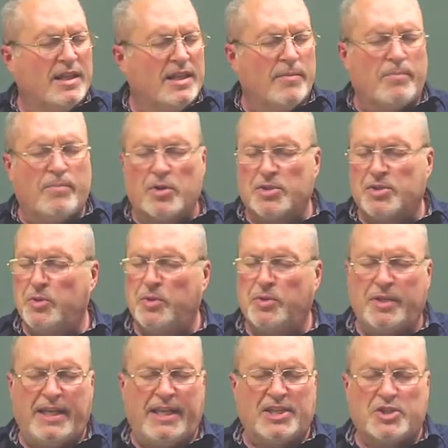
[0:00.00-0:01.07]
the person
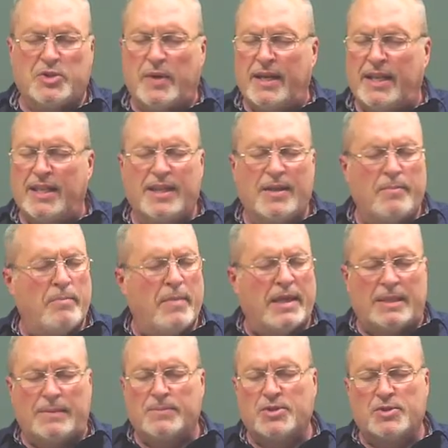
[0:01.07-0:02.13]
who needs strength,
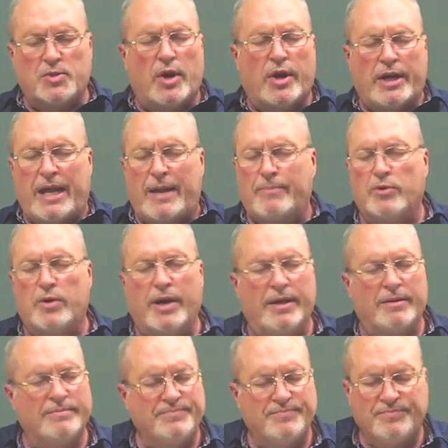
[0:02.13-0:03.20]
make them strong, I pray.